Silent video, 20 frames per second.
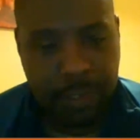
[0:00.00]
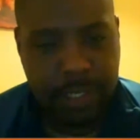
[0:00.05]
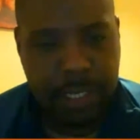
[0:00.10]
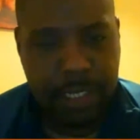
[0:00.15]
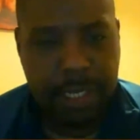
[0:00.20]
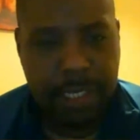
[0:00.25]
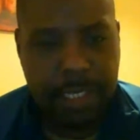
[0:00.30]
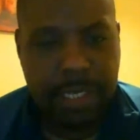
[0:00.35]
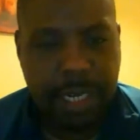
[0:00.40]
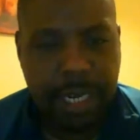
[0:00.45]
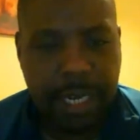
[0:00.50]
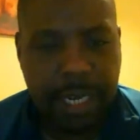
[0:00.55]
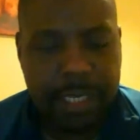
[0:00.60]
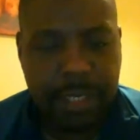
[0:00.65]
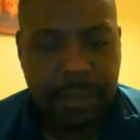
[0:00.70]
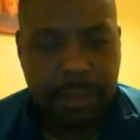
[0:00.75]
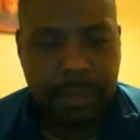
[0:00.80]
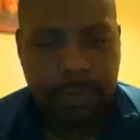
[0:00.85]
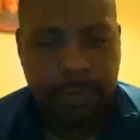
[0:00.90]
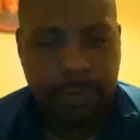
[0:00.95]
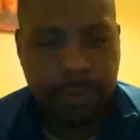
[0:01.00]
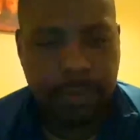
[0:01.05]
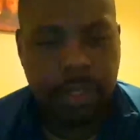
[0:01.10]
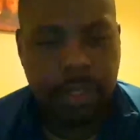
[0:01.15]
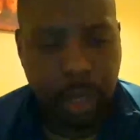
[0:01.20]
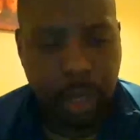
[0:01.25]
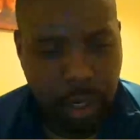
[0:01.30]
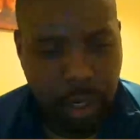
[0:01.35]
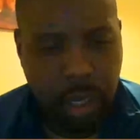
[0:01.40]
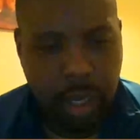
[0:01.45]
You've seen the title,
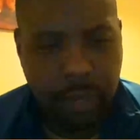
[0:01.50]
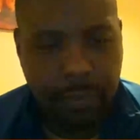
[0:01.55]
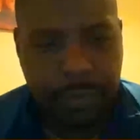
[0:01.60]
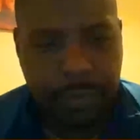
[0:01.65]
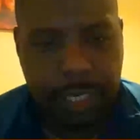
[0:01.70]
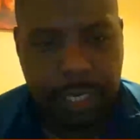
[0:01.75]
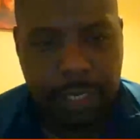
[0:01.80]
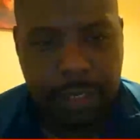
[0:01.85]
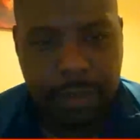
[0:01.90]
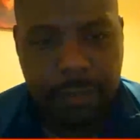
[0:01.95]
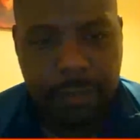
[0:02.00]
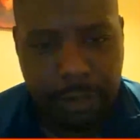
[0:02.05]
Golovkin